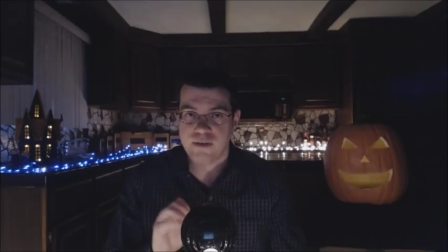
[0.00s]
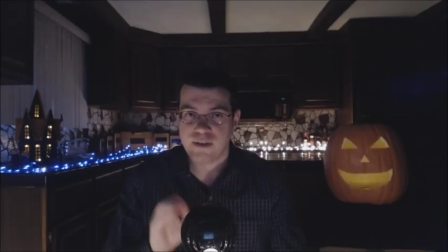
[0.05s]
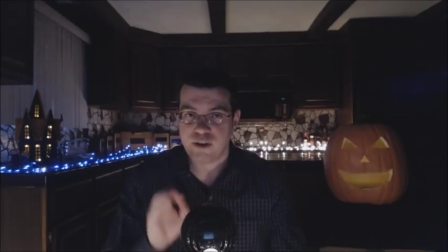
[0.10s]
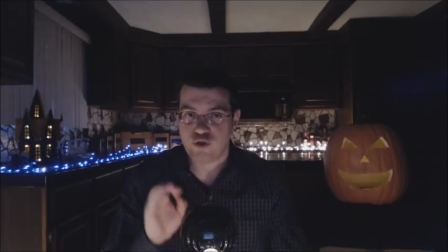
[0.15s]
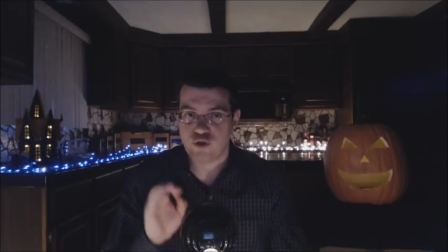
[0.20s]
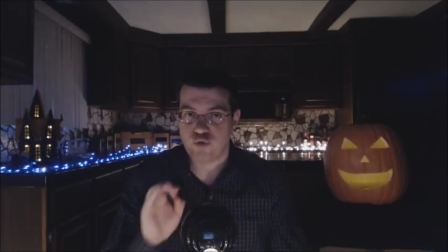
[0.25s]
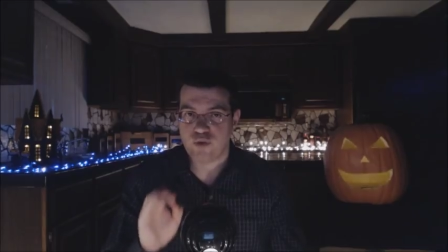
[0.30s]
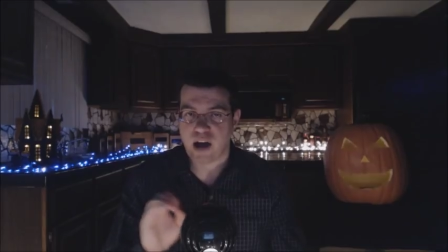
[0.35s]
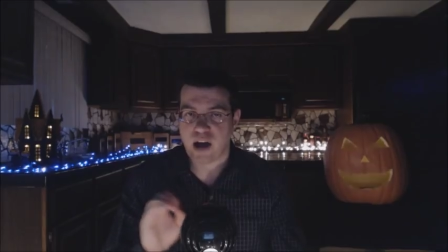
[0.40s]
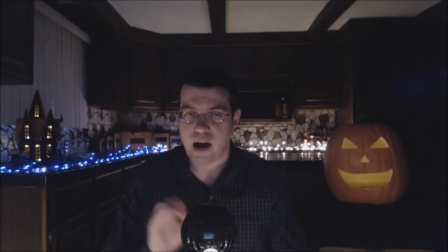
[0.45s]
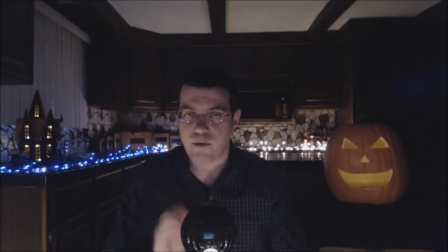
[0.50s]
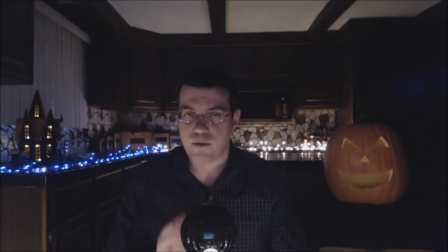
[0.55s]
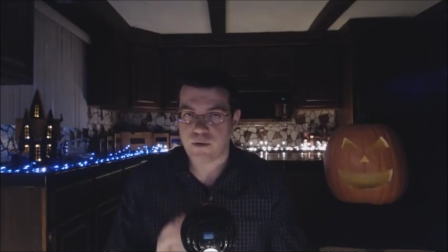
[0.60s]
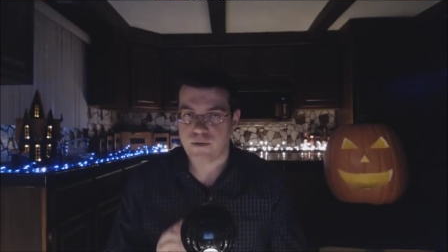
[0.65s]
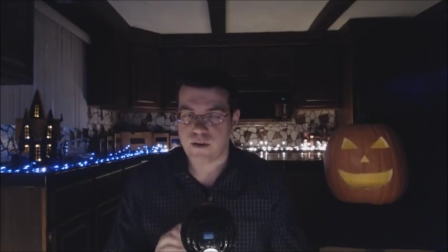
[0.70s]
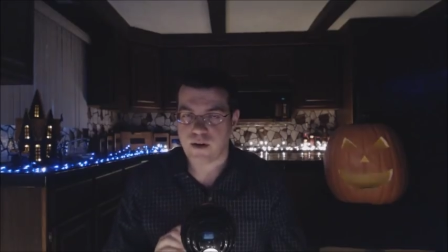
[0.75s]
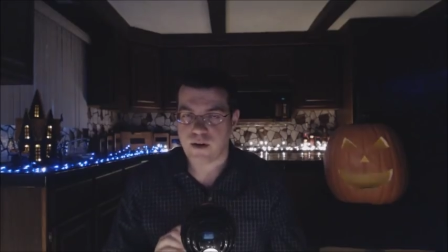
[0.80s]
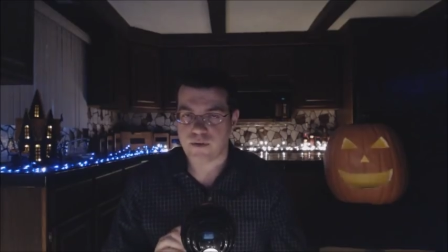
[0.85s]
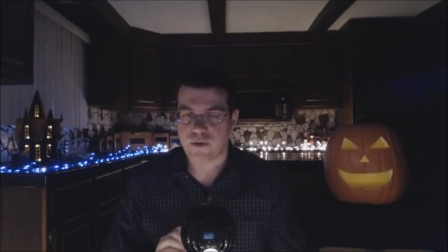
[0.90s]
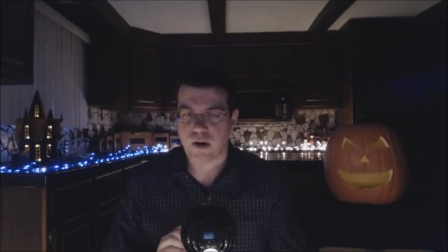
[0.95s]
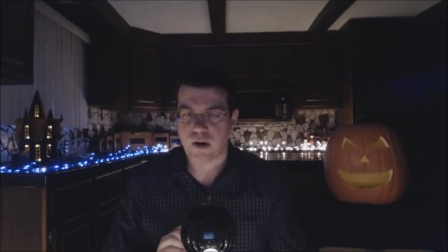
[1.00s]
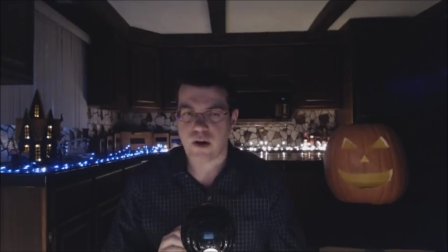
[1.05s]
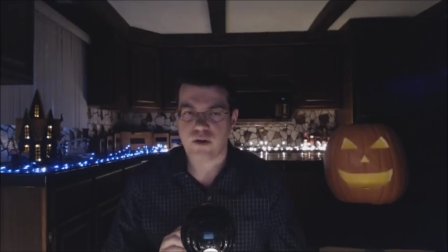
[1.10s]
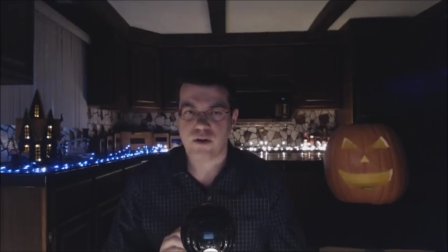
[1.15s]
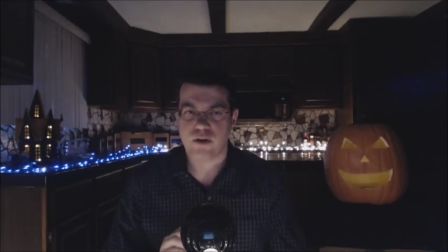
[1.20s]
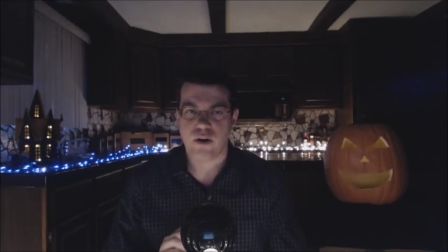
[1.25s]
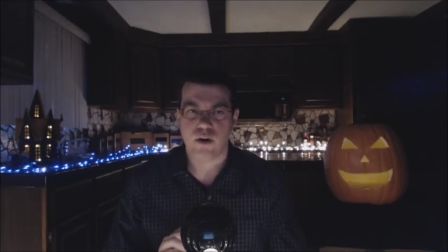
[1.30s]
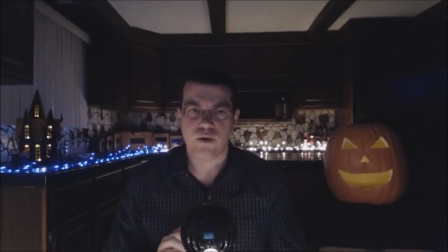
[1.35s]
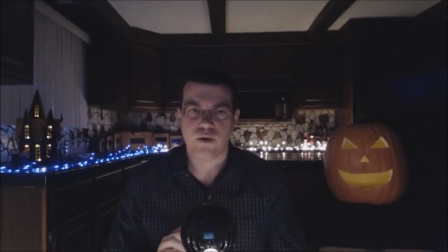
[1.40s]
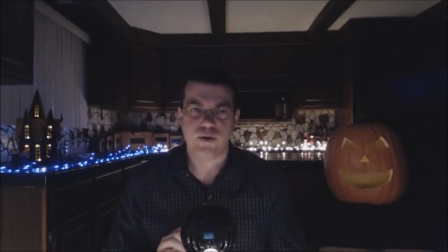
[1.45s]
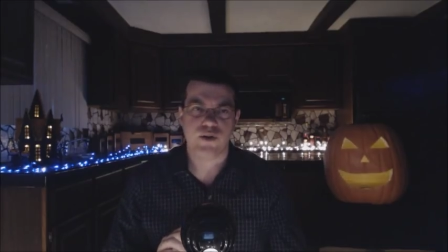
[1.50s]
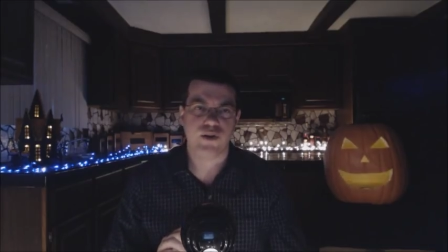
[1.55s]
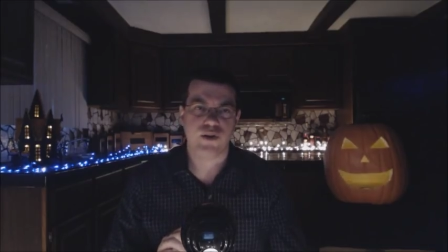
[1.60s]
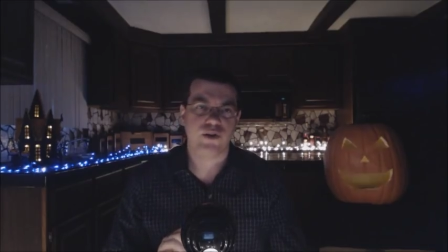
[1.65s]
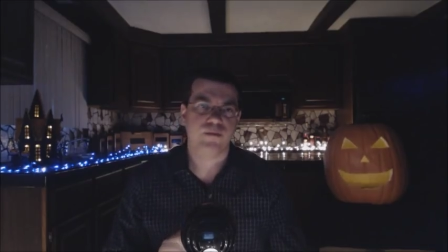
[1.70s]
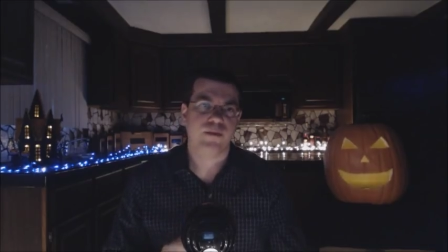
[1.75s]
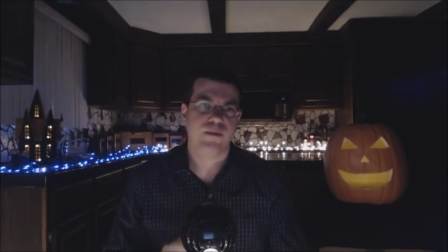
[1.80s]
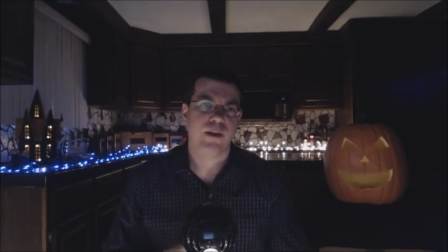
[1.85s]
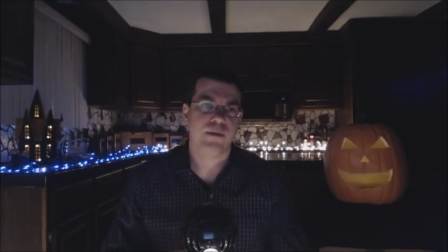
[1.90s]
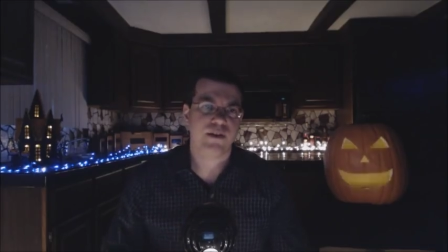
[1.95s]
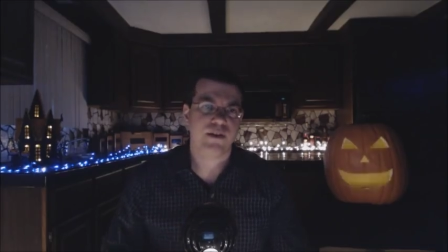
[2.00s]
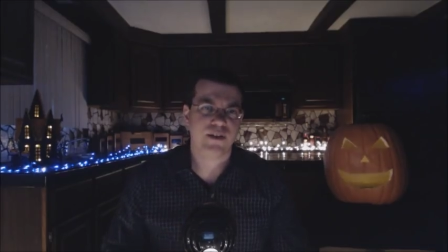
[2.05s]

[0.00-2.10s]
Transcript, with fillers: that do not revolve around ghosts,